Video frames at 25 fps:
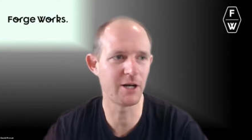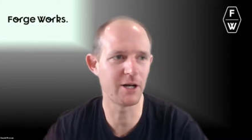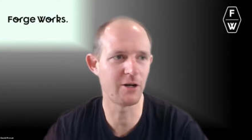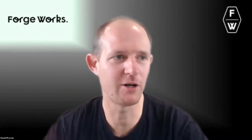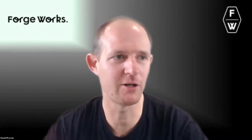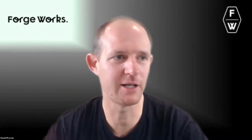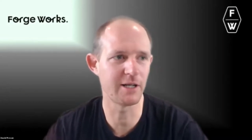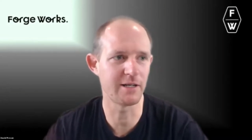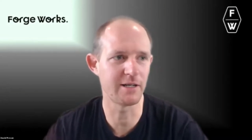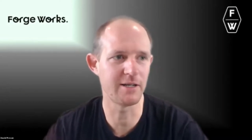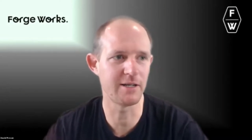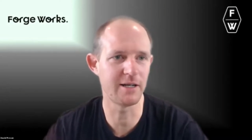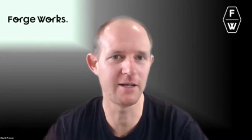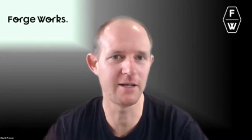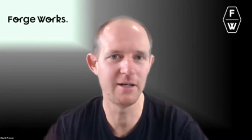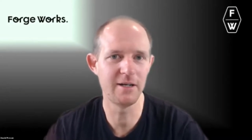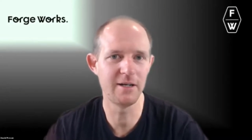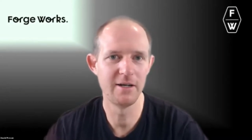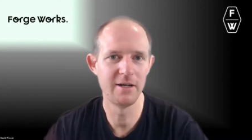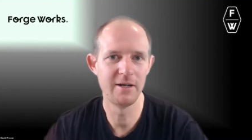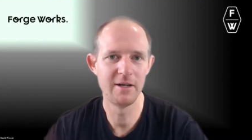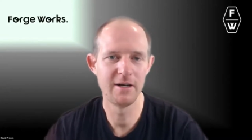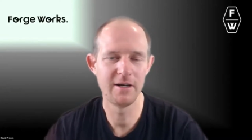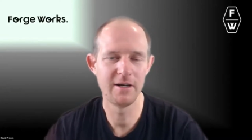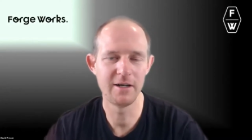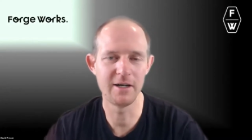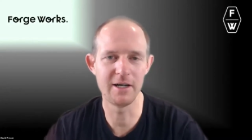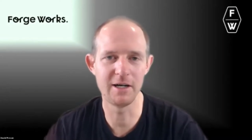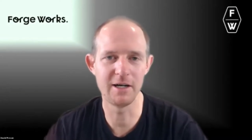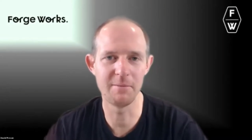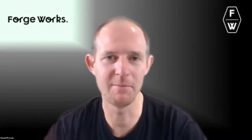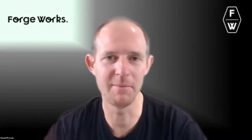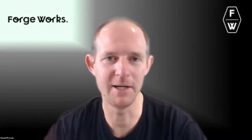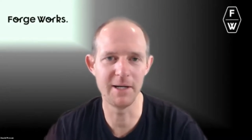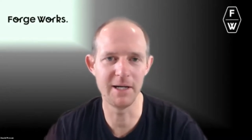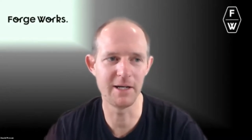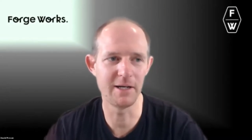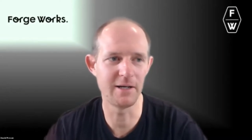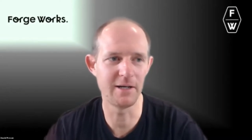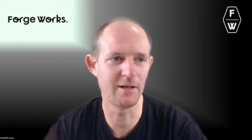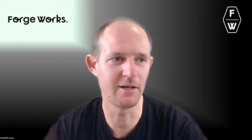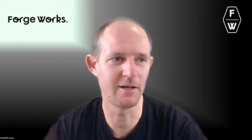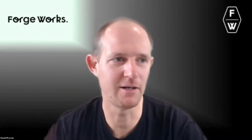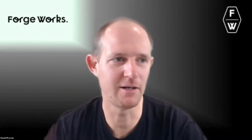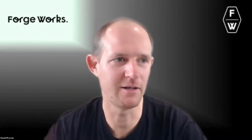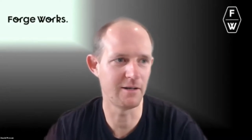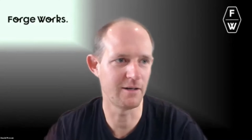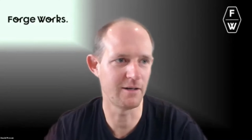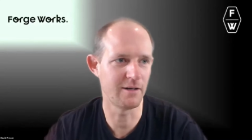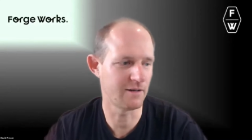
Drop me a note on LinkedIn, um, and